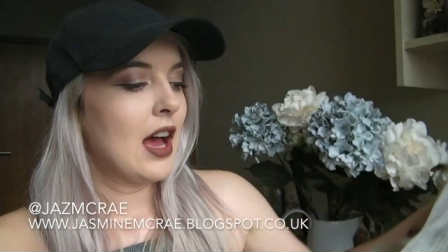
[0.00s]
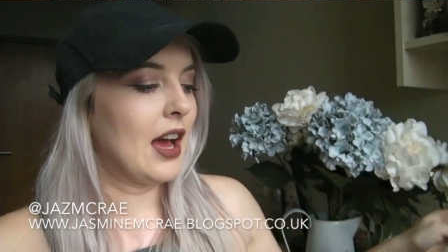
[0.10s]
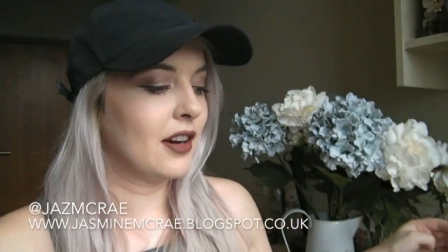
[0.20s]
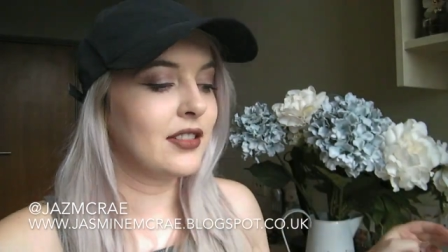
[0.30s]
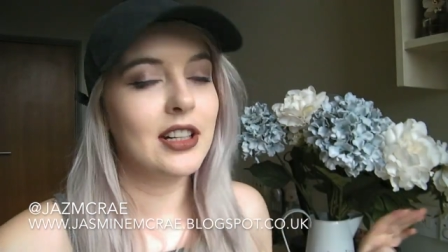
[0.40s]

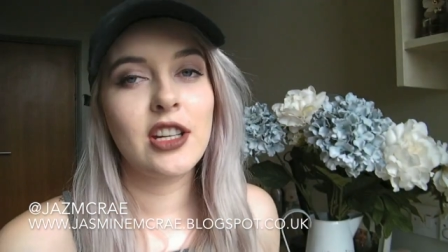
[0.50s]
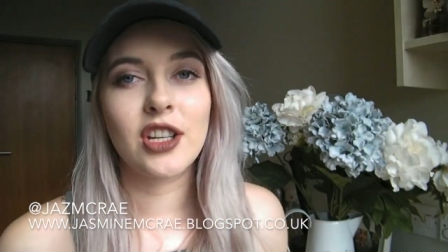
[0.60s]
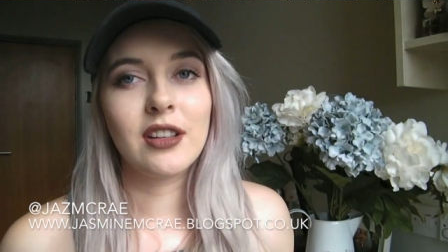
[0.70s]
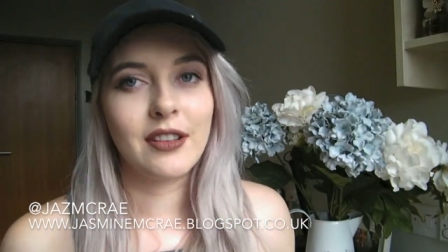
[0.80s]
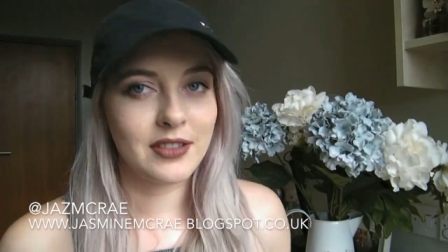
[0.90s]
and I really
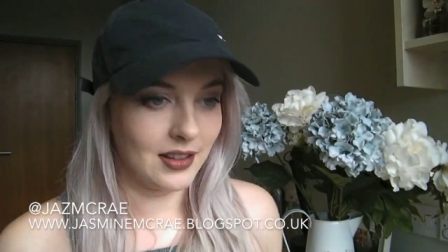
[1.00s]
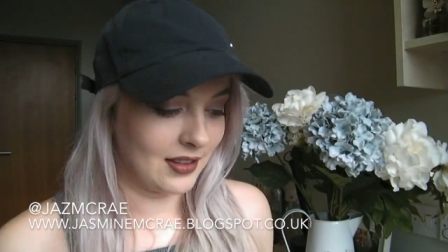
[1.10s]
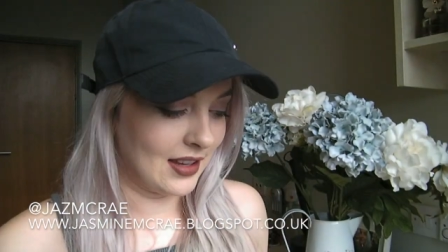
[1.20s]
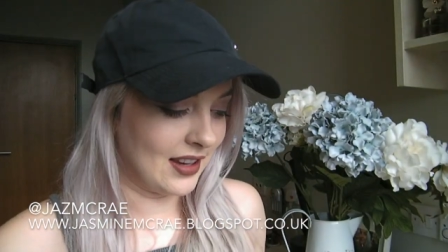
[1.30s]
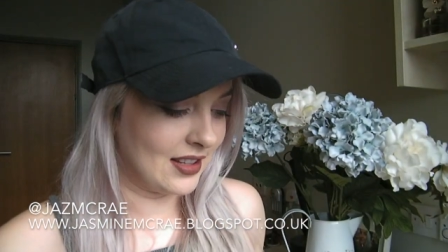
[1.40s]
shouldn't have
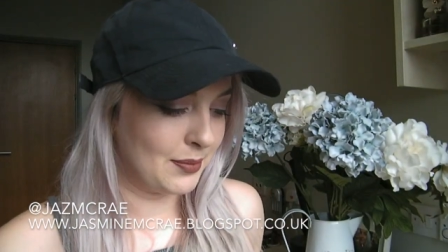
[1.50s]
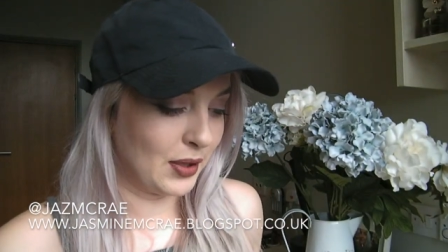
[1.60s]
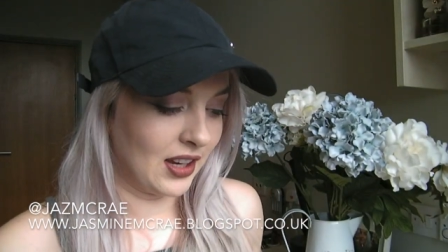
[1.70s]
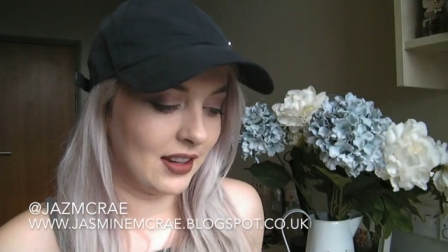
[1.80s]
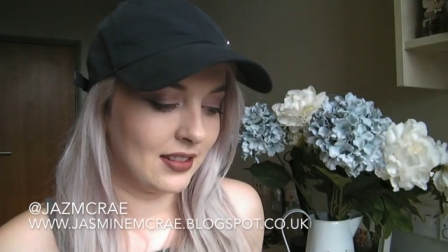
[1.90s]
done this,
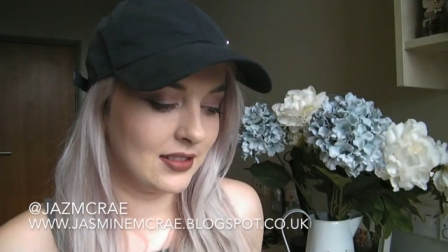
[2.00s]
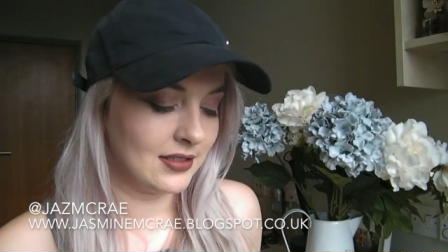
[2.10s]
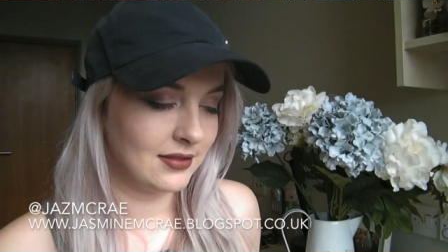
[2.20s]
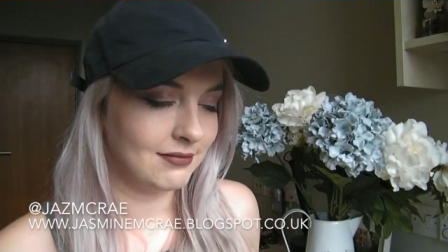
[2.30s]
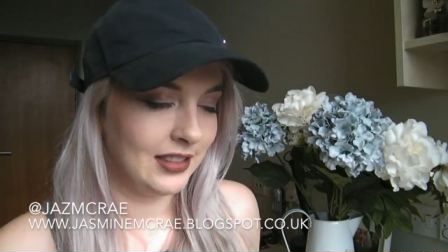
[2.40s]
but
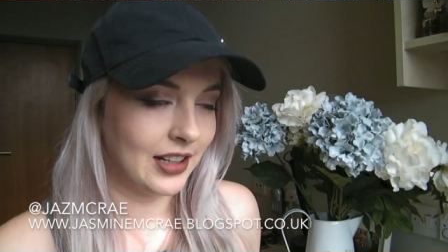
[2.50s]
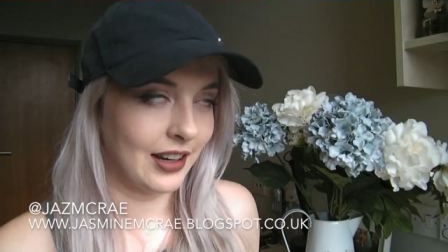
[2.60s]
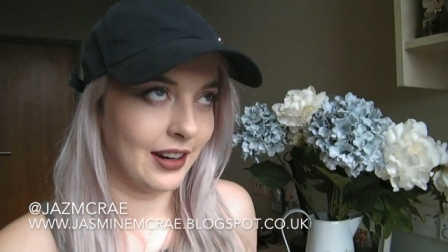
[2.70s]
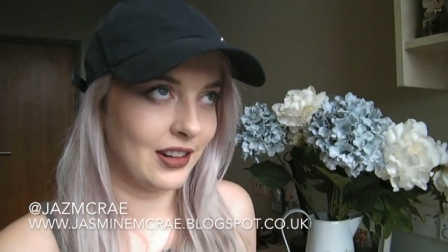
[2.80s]
you know,